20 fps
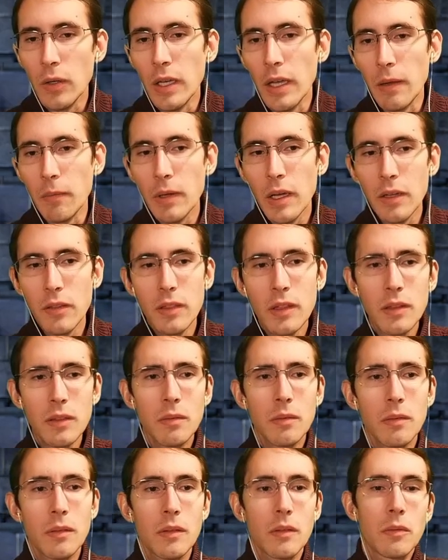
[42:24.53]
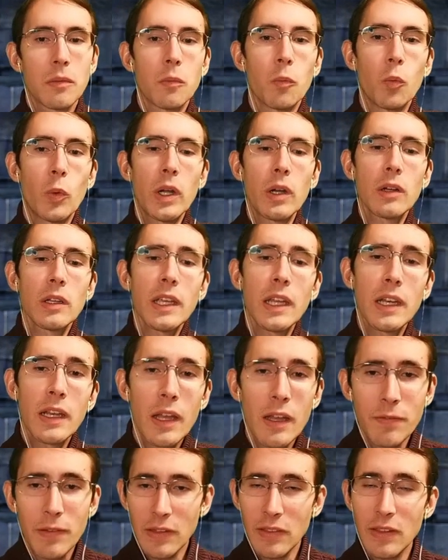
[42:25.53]
Okay, I think, weirdly
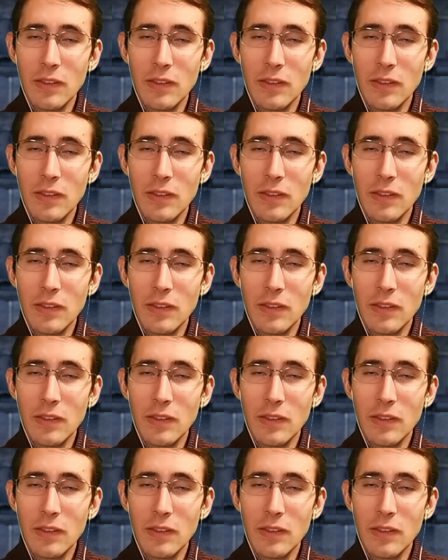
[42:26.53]
enough,